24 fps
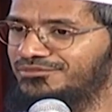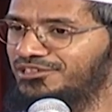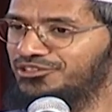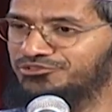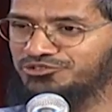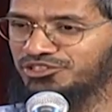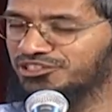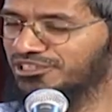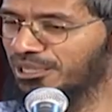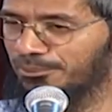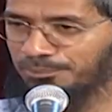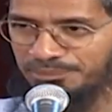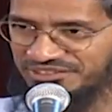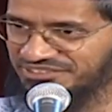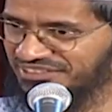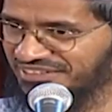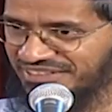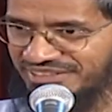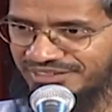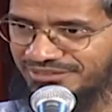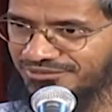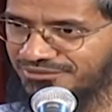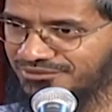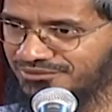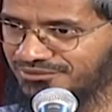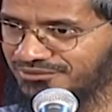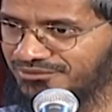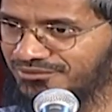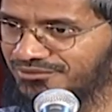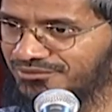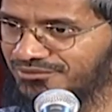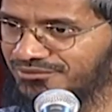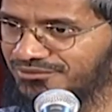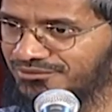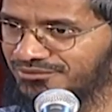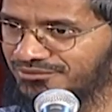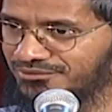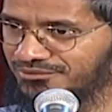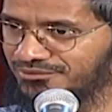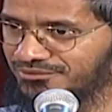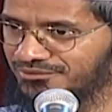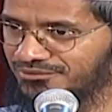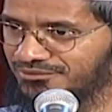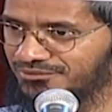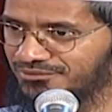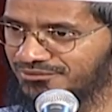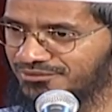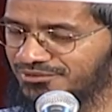It's not compulsory.
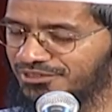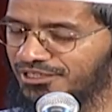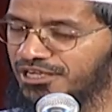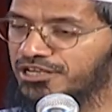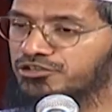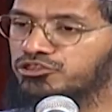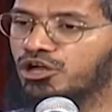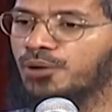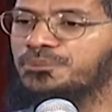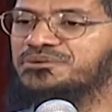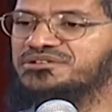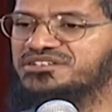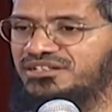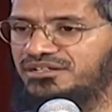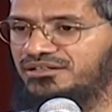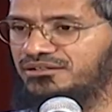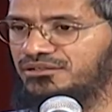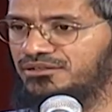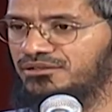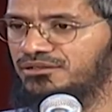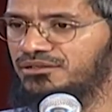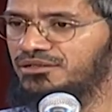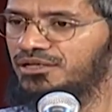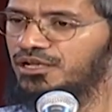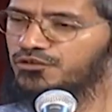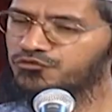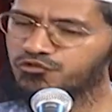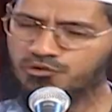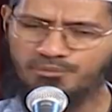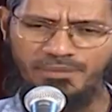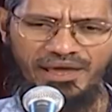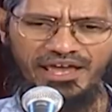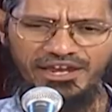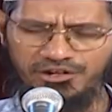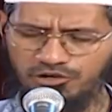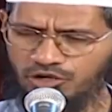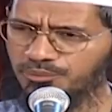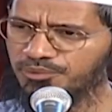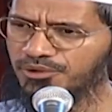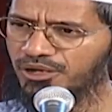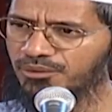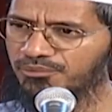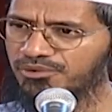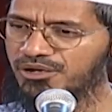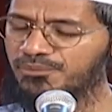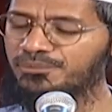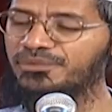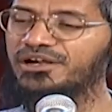It's optional. If you marry, no
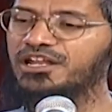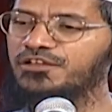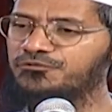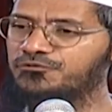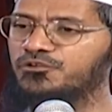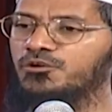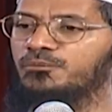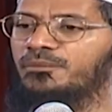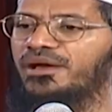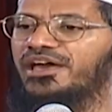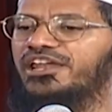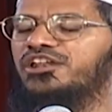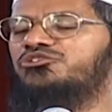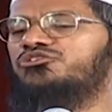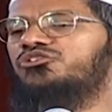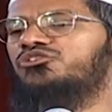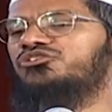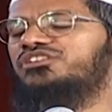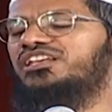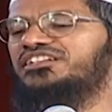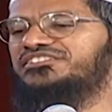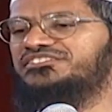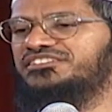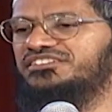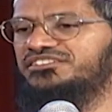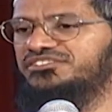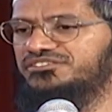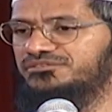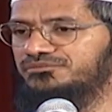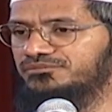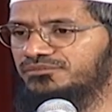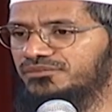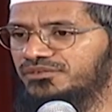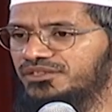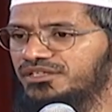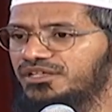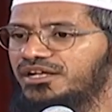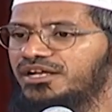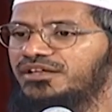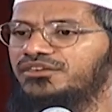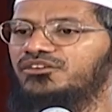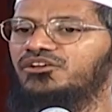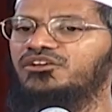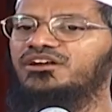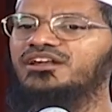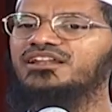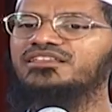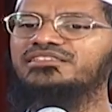problem. But if you marry, you should do justice.
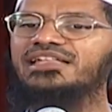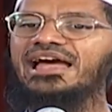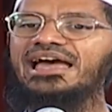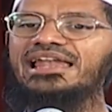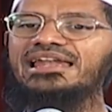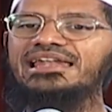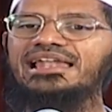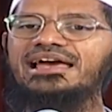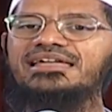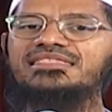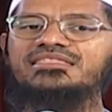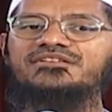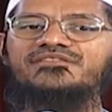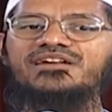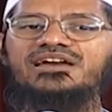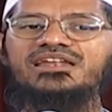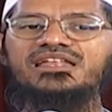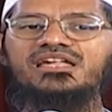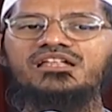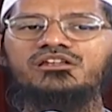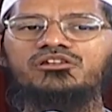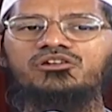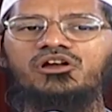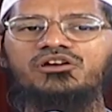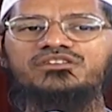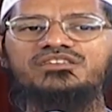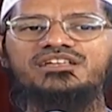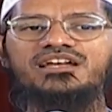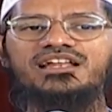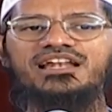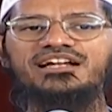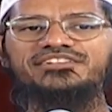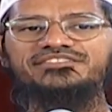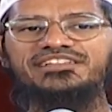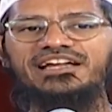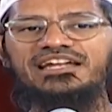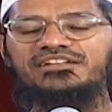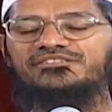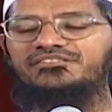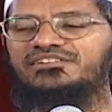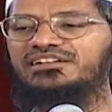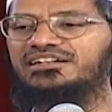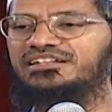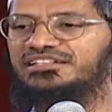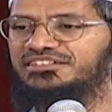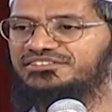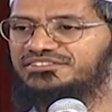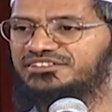Now let us analyze the various logical and
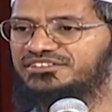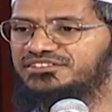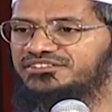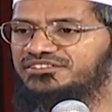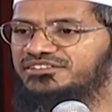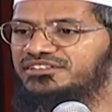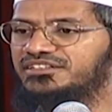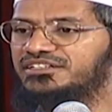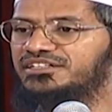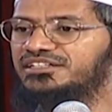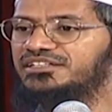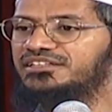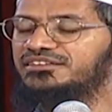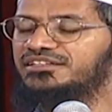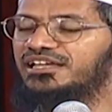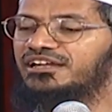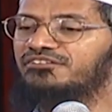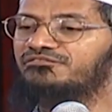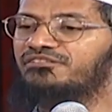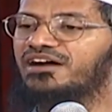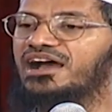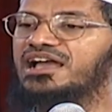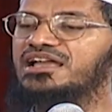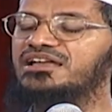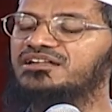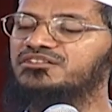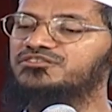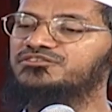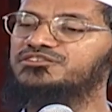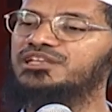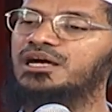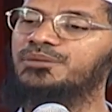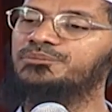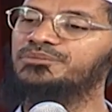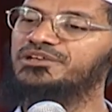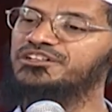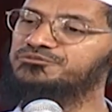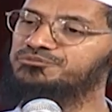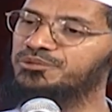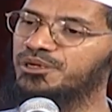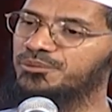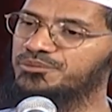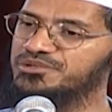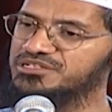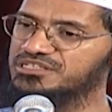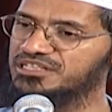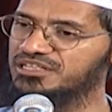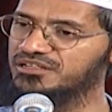scientific reasons that why Islam gives
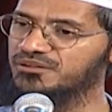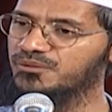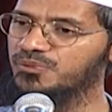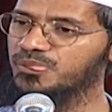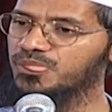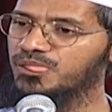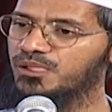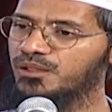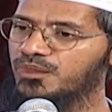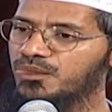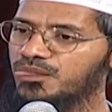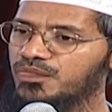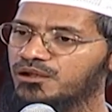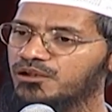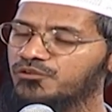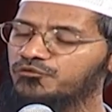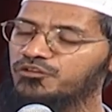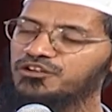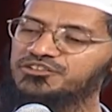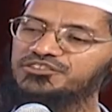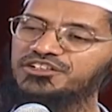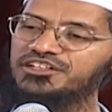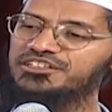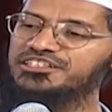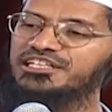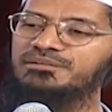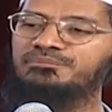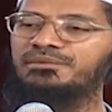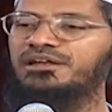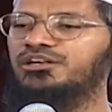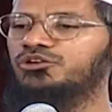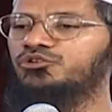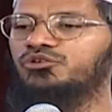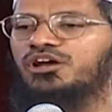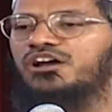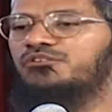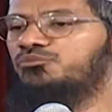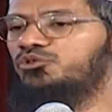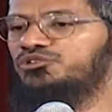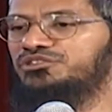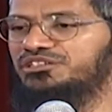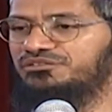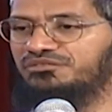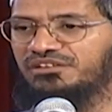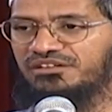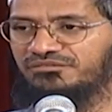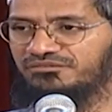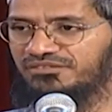permission for certain men to have more
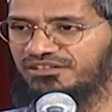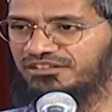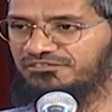than one